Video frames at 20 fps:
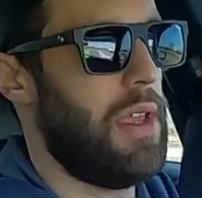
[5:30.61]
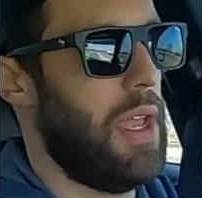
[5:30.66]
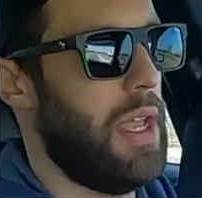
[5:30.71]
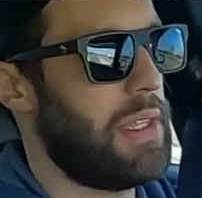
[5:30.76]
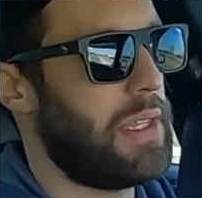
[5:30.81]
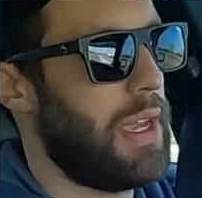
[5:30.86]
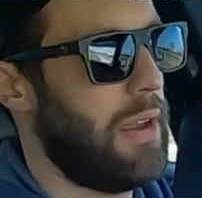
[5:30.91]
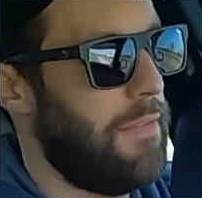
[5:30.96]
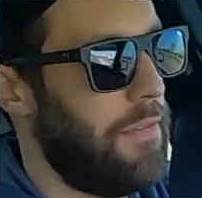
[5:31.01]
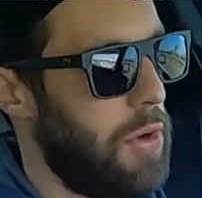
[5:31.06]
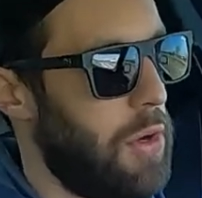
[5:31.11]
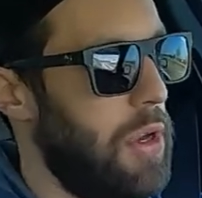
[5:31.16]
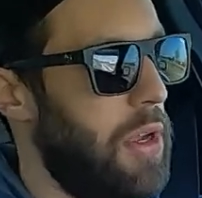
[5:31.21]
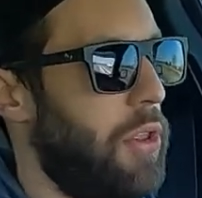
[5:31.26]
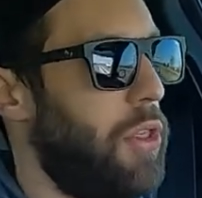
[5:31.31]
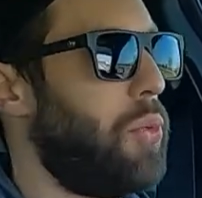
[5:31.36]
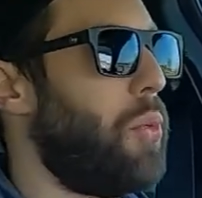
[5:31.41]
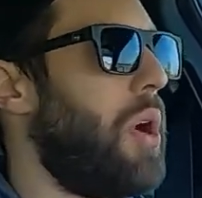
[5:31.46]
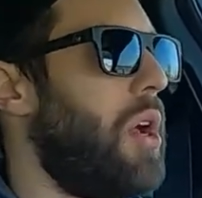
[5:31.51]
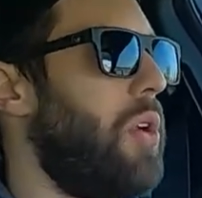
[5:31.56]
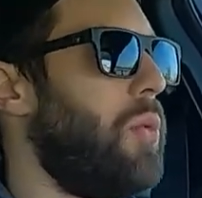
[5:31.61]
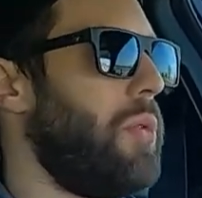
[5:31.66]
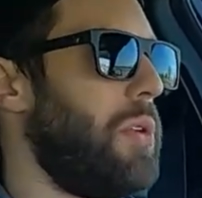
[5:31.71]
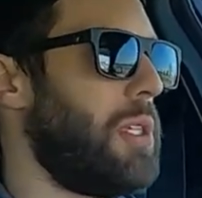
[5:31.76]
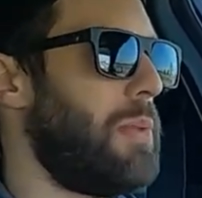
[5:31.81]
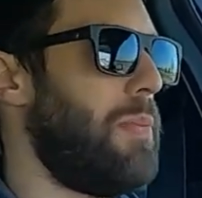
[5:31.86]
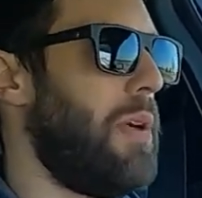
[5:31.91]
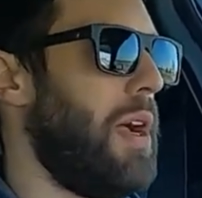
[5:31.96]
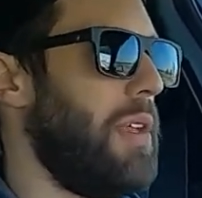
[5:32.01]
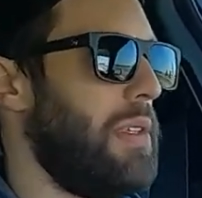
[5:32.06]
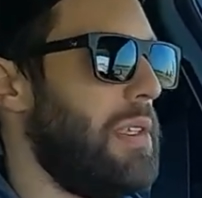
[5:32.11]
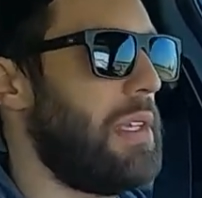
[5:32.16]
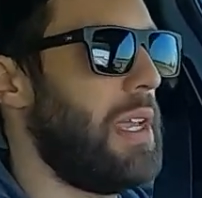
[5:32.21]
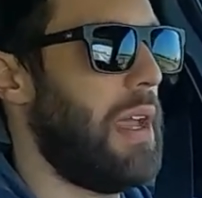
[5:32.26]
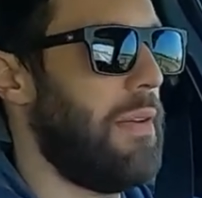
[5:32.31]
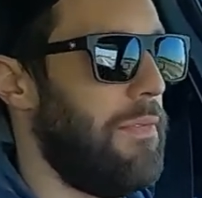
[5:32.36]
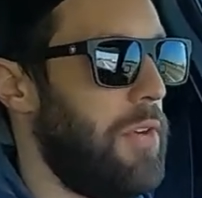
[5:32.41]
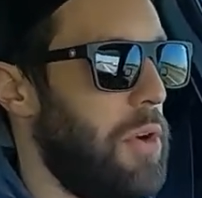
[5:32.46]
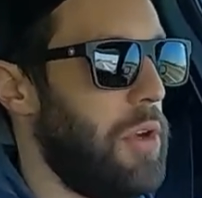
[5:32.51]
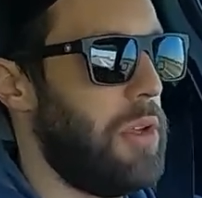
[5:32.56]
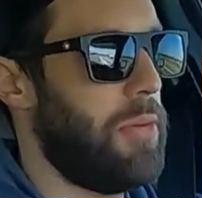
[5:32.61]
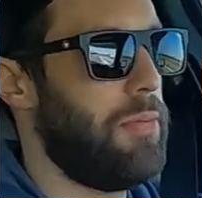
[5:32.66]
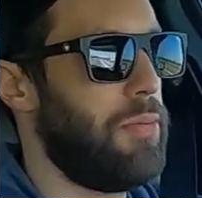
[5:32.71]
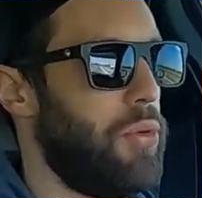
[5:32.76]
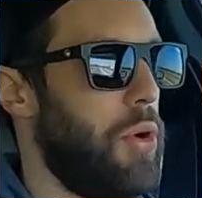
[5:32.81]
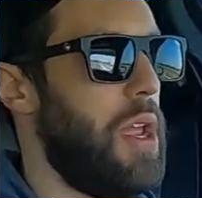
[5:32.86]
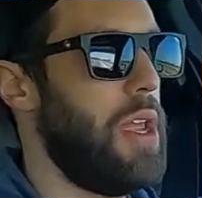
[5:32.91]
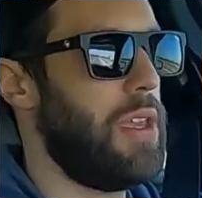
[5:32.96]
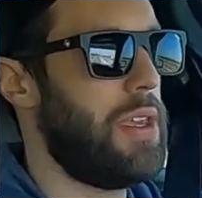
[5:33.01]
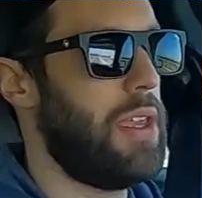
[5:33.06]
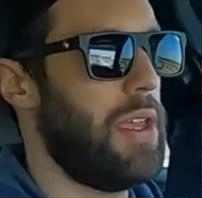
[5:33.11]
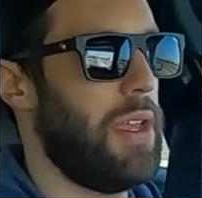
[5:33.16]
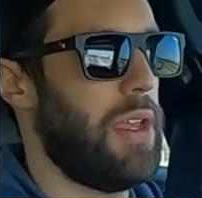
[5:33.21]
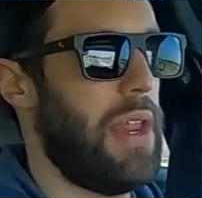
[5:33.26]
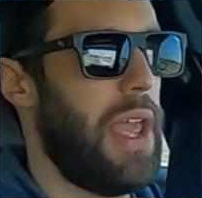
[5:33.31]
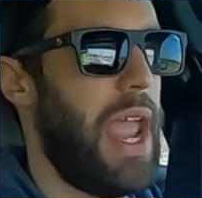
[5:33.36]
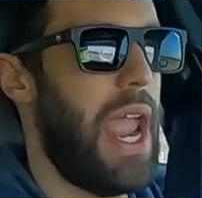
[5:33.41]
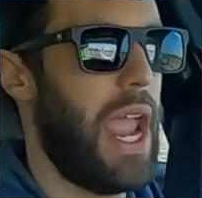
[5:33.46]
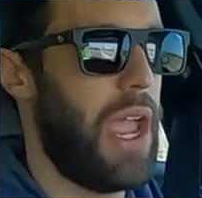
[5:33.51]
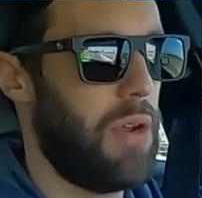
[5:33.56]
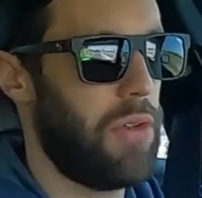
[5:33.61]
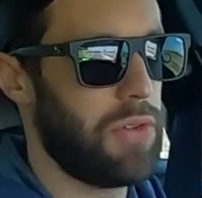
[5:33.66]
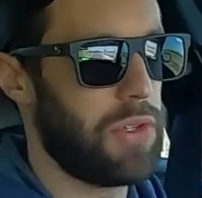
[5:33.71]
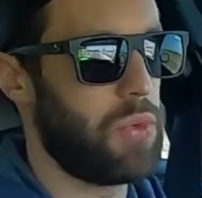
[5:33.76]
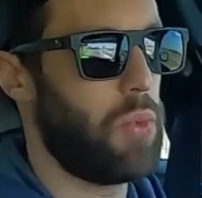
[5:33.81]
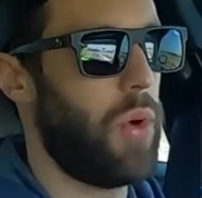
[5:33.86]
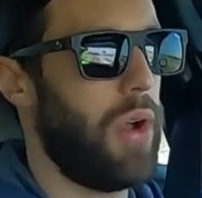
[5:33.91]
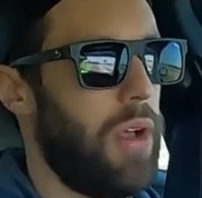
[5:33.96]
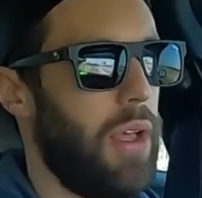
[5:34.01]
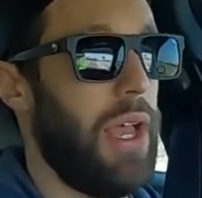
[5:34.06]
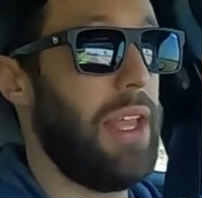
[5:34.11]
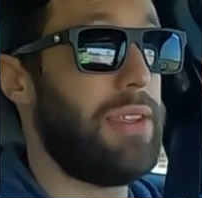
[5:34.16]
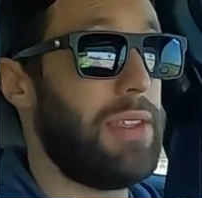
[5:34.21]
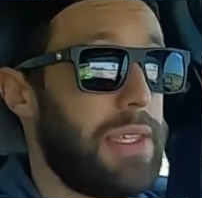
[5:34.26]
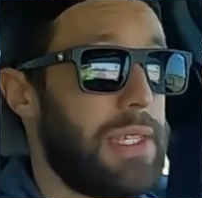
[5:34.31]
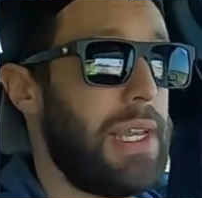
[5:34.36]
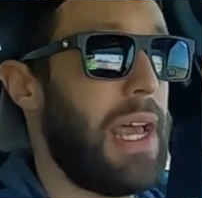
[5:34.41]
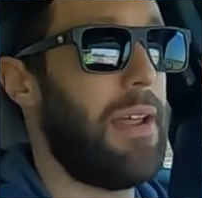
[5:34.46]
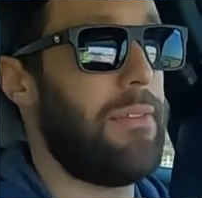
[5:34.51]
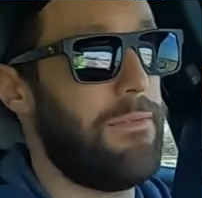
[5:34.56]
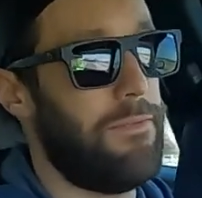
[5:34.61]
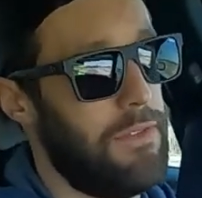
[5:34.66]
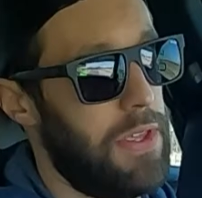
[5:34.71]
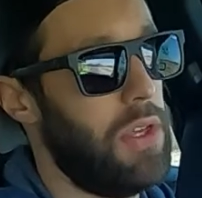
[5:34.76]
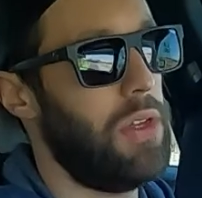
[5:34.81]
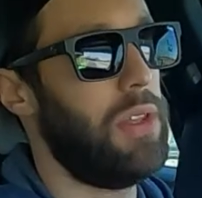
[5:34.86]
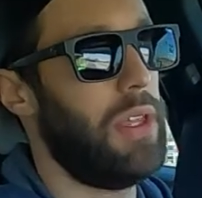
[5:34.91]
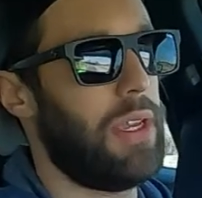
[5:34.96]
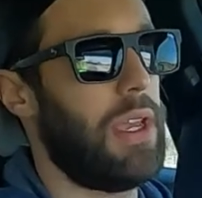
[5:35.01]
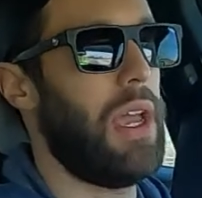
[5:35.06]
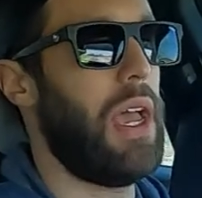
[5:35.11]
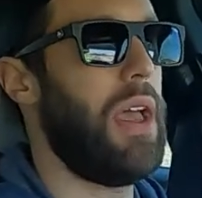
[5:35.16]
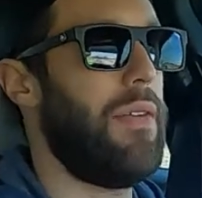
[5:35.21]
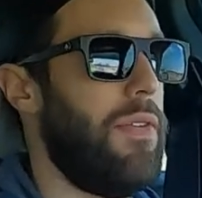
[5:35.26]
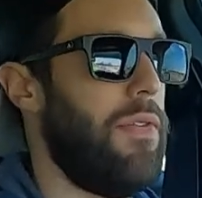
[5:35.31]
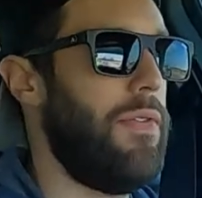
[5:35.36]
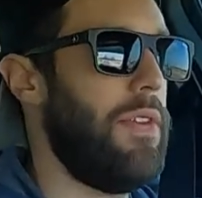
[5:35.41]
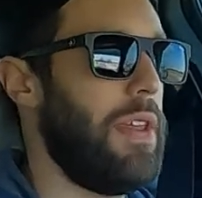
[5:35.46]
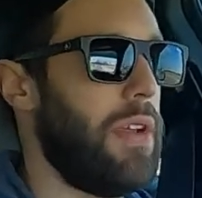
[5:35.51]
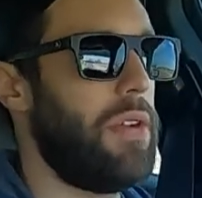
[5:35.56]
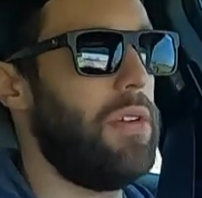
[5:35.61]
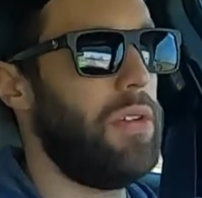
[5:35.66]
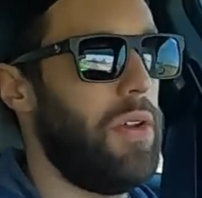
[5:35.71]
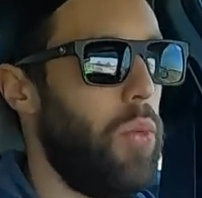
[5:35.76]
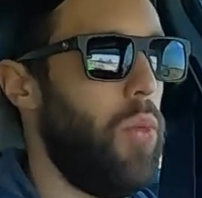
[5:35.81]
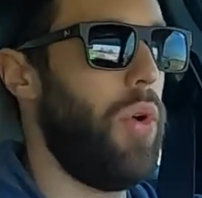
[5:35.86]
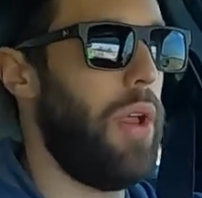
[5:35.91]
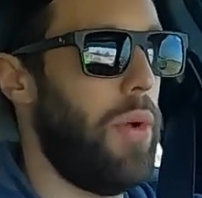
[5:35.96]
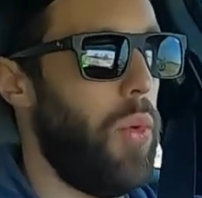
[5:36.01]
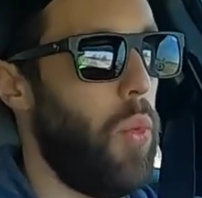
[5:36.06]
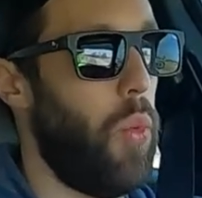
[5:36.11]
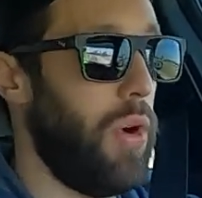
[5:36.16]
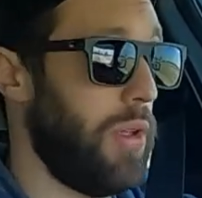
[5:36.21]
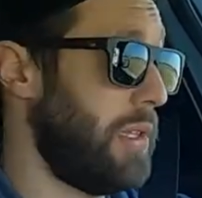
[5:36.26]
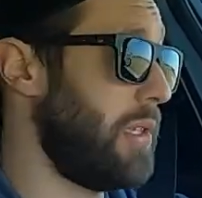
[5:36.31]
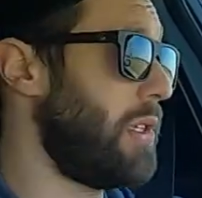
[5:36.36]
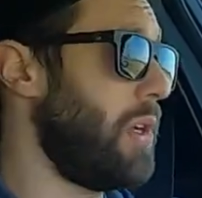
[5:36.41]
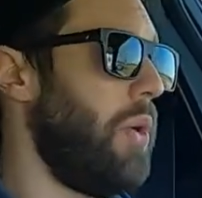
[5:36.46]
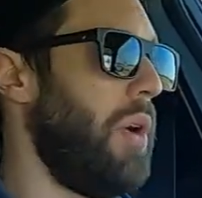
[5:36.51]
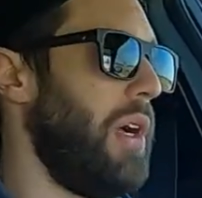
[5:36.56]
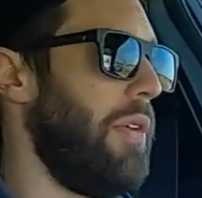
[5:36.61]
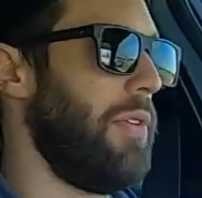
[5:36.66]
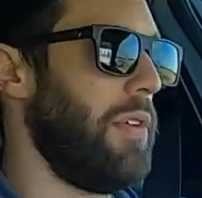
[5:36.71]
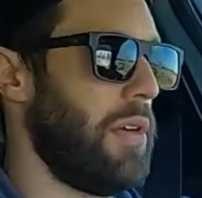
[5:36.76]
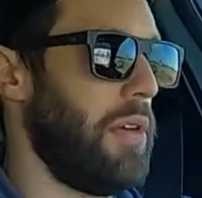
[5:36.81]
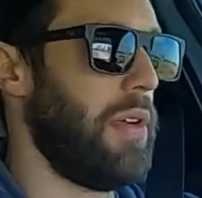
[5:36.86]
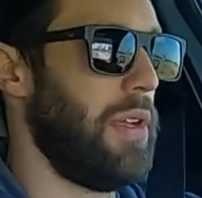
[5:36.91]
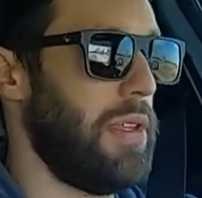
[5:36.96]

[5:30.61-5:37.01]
It's got very good throttle response, it's got very good braking, it handles well. It does not feel like a heavy vehicle whatsoever.